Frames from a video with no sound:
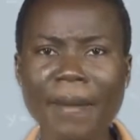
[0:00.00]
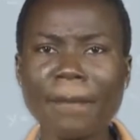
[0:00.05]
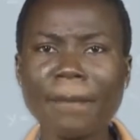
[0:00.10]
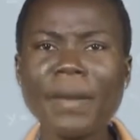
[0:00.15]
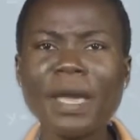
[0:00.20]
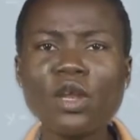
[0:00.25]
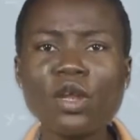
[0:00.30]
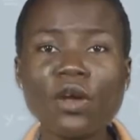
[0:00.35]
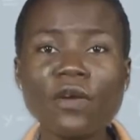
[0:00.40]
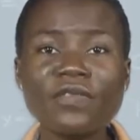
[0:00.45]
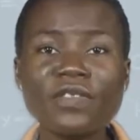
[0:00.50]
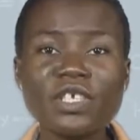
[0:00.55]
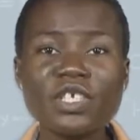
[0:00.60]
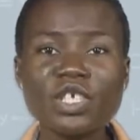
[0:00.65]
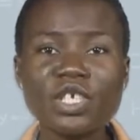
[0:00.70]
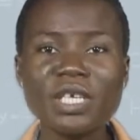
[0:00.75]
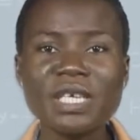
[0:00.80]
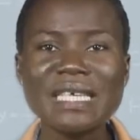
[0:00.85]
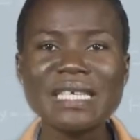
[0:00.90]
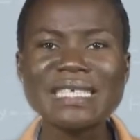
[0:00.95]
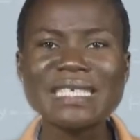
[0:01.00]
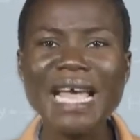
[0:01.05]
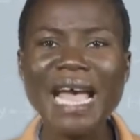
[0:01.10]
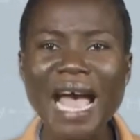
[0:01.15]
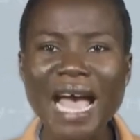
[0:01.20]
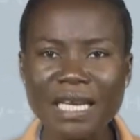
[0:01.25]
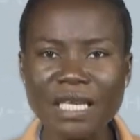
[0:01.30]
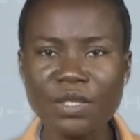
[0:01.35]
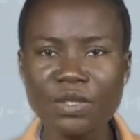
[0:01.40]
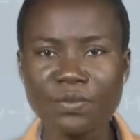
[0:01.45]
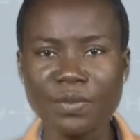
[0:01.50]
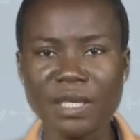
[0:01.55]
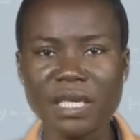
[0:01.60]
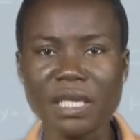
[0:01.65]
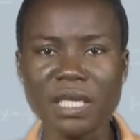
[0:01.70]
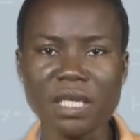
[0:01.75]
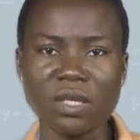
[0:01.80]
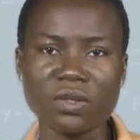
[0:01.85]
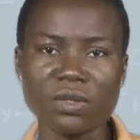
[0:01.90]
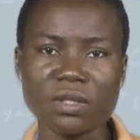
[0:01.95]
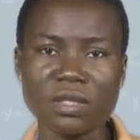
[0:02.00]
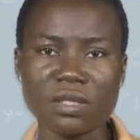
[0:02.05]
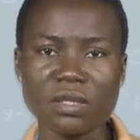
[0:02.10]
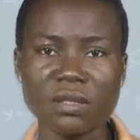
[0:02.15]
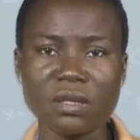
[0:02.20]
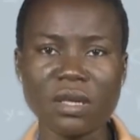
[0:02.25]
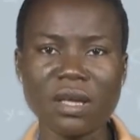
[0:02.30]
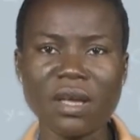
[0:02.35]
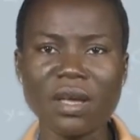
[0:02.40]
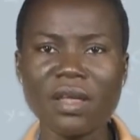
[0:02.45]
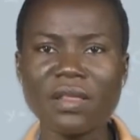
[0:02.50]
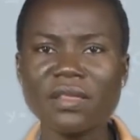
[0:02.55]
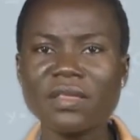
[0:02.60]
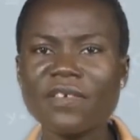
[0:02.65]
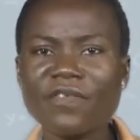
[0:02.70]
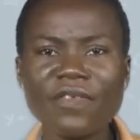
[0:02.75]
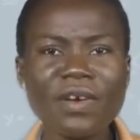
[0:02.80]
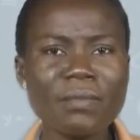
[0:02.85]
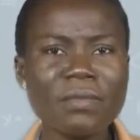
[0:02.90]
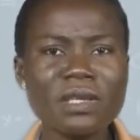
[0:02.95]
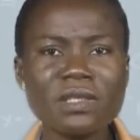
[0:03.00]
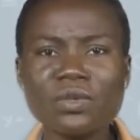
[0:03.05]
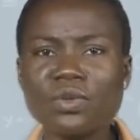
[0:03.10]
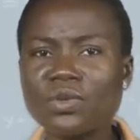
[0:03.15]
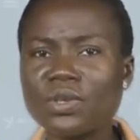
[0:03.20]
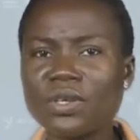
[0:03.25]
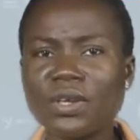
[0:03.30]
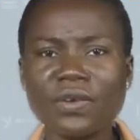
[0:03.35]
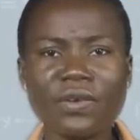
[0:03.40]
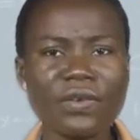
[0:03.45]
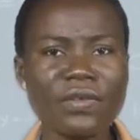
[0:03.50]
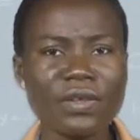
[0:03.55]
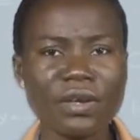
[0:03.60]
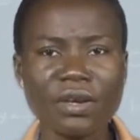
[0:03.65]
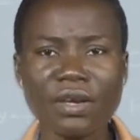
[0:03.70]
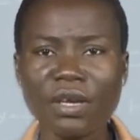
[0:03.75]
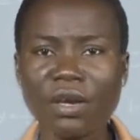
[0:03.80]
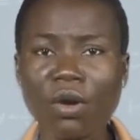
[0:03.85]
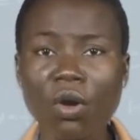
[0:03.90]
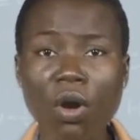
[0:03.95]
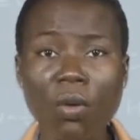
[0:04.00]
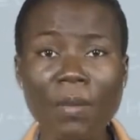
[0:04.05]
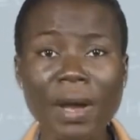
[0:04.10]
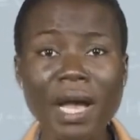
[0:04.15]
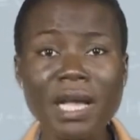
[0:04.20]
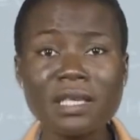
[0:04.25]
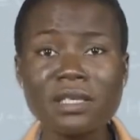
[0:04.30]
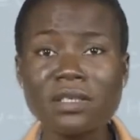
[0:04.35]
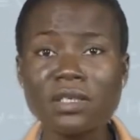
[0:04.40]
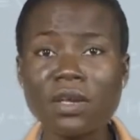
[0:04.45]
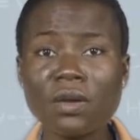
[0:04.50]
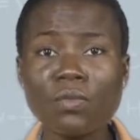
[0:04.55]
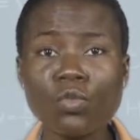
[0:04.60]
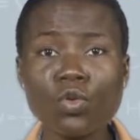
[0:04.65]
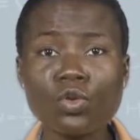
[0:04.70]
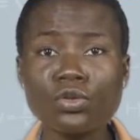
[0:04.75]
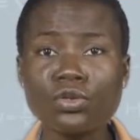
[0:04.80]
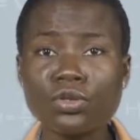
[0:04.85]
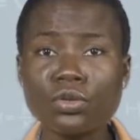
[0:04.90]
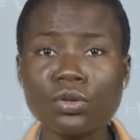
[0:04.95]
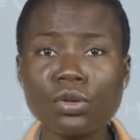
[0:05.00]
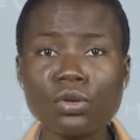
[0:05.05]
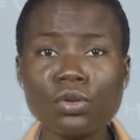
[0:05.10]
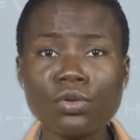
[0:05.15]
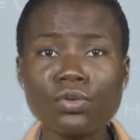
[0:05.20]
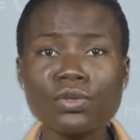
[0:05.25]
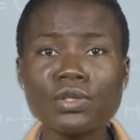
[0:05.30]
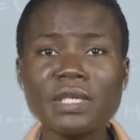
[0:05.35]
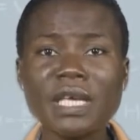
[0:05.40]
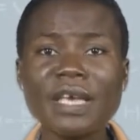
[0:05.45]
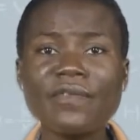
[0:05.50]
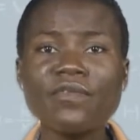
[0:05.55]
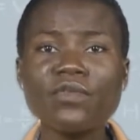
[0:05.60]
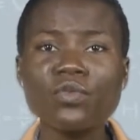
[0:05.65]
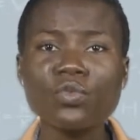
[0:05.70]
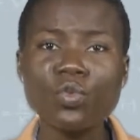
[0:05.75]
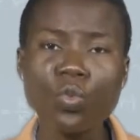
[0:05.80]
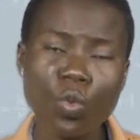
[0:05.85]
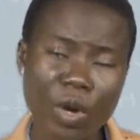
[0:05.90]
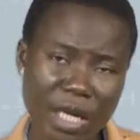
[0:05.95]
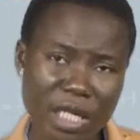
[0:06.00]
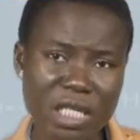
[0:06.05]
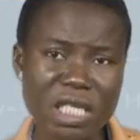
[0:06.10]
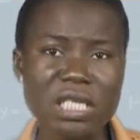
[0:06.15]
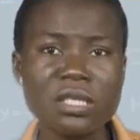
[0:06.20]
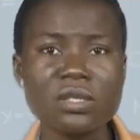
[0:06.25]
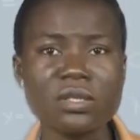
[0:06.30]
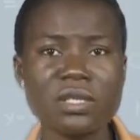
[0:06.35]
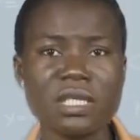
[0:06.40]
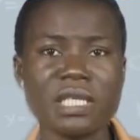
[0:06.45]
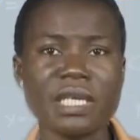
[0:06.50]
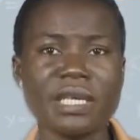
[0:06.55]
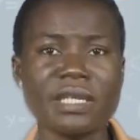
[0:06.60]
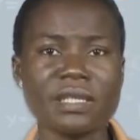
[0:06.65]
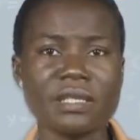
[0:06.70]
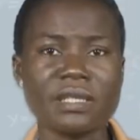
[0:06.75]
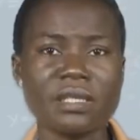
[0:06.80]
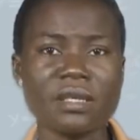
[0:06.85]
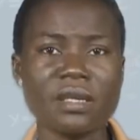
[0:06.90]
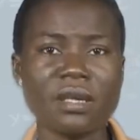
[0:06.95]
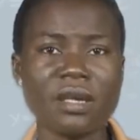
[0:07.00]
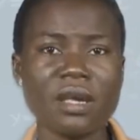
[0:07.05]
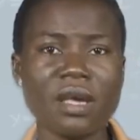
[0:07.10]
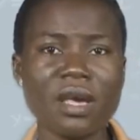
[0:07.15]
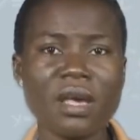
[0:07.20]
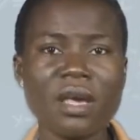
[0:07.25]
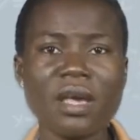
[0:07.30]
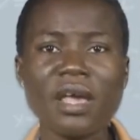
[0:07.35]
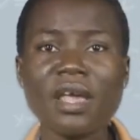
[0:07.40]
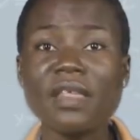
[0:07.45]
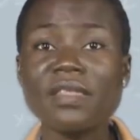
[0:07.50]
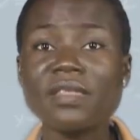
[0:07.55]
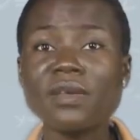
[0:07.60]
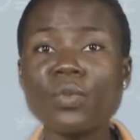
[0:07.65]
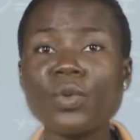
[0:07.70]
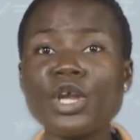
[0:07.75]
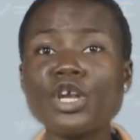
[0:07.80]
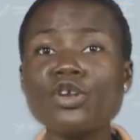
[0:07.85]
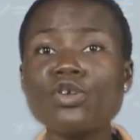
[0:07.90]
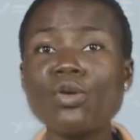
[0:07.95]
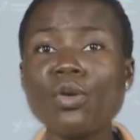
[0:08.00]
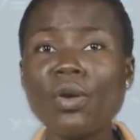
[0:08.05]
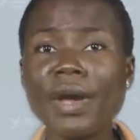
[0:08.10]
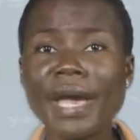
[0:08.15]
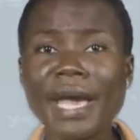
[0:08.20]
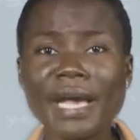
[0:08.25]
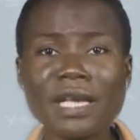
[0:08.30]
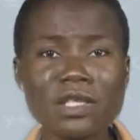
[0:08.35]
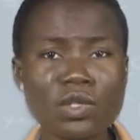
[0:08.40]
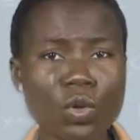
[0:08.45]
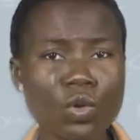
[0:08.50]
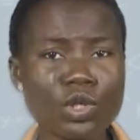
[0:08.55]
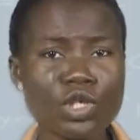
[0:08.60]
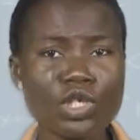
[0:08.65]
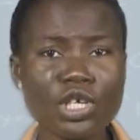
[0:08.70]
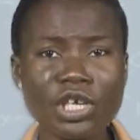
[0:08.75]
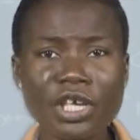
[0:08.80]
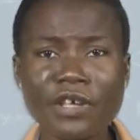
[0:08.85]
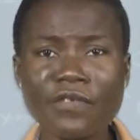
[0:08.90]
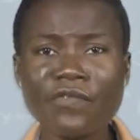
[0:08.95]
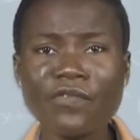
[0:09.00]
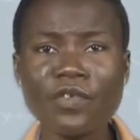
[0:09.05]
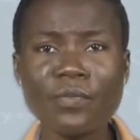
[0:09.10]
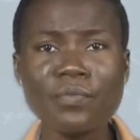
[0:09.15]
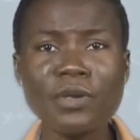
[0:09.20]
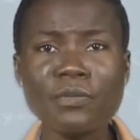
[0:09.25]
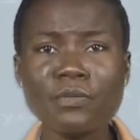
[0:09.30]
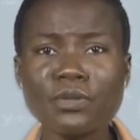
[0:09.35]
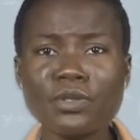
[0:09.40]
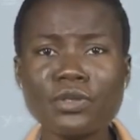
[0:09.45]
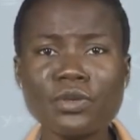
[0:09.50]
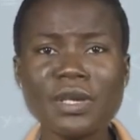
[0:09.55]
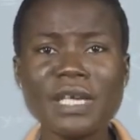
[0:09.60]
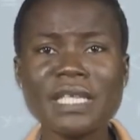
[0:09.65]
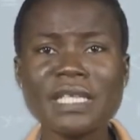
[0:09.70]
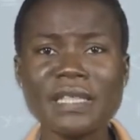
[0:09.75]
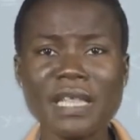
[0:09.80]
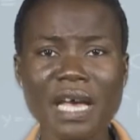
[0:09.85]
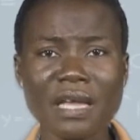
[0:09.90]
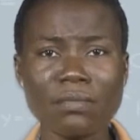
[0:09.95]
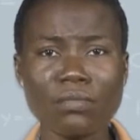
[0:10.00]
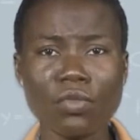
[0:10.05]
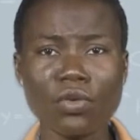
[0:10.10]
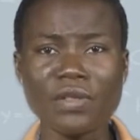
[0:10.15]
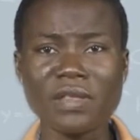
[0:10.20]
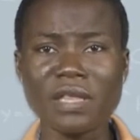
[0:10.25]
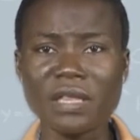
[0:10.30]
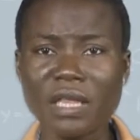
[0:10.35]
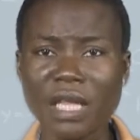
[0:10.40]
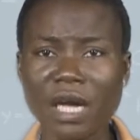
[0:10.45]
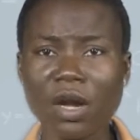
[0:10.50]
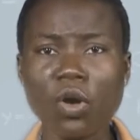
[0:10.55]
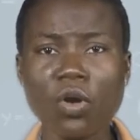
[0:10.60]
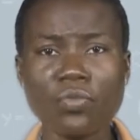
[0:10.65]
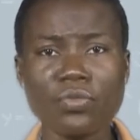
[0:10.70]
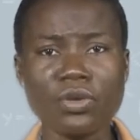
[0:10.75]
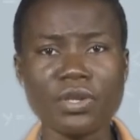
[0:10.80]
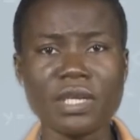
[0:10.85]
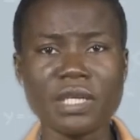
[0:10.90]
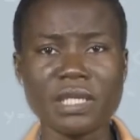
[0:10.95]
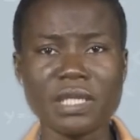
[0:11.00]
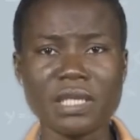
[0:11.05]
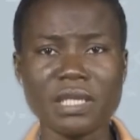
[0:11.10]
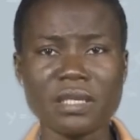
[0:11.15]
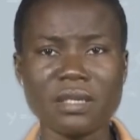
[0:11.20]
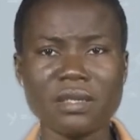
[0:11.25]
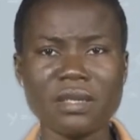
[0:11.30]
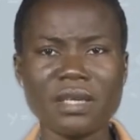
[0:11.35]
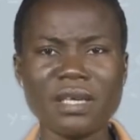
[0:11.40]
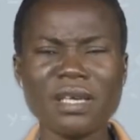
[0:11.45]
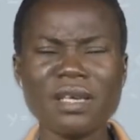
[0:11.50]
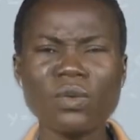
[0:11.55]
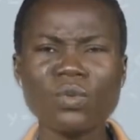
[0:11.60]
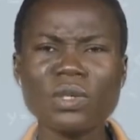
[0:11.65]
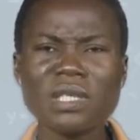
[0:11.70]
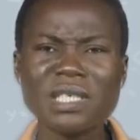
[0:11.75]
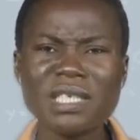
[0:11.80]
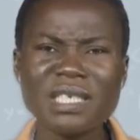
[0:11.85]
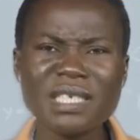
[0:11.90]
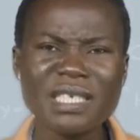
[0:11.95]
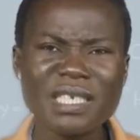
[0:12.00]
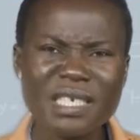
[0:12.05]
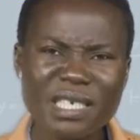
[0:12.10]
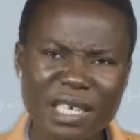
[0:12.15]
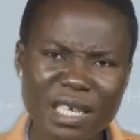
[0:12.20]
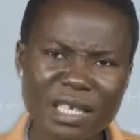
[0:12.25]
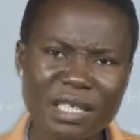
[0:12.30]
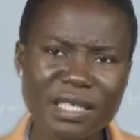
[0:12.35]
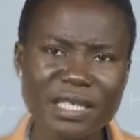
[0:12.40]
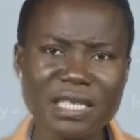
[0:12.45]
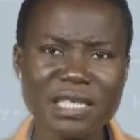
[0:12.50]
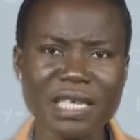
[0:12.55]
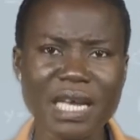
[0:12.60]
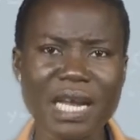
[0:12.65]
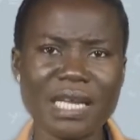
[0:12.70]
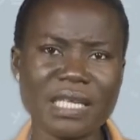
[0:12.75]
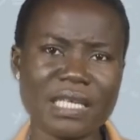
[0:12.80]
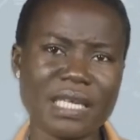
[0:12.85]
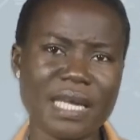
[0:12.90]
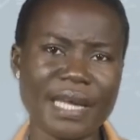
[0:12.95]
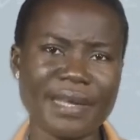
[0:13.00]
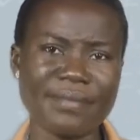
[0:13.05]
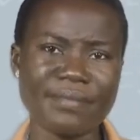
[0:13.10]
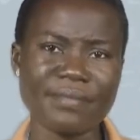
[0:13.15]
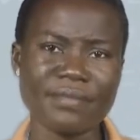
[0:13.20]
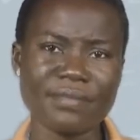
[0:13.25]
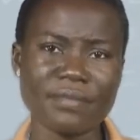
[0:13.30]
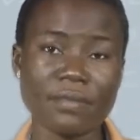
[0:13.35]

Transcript: Many of the chickens had to be killed. The farmers couldn't earn their income, and some who took loans even went into debt. There were no eggs or chicken for people to eat that month in that community. It was indeed a sad time.